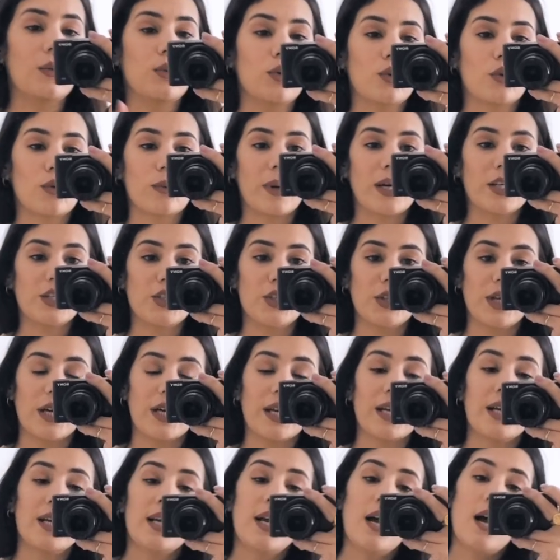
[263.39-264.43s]
will remind you
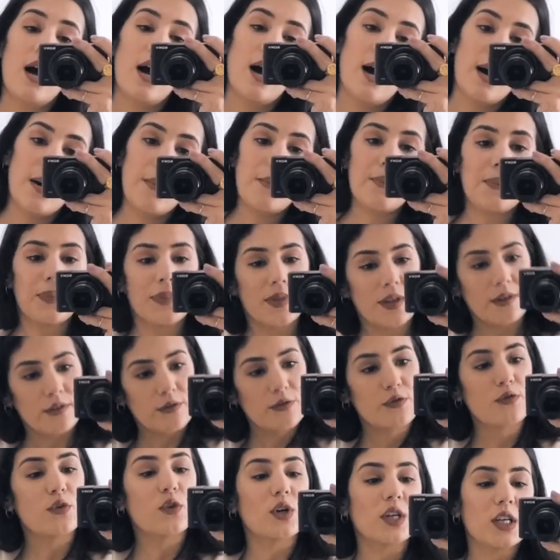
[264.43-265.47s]
that
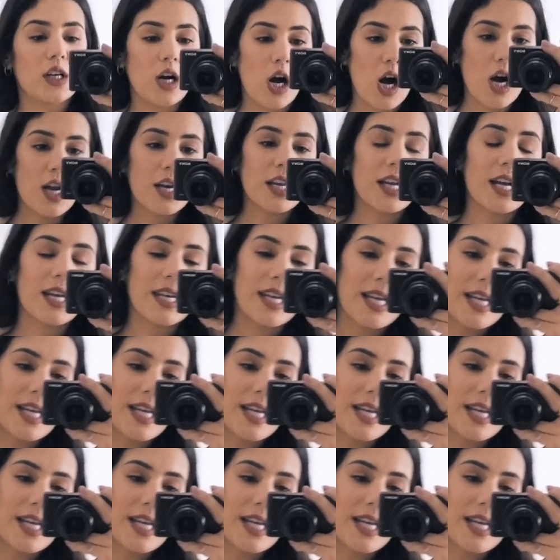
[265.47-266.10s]
for a cardigan,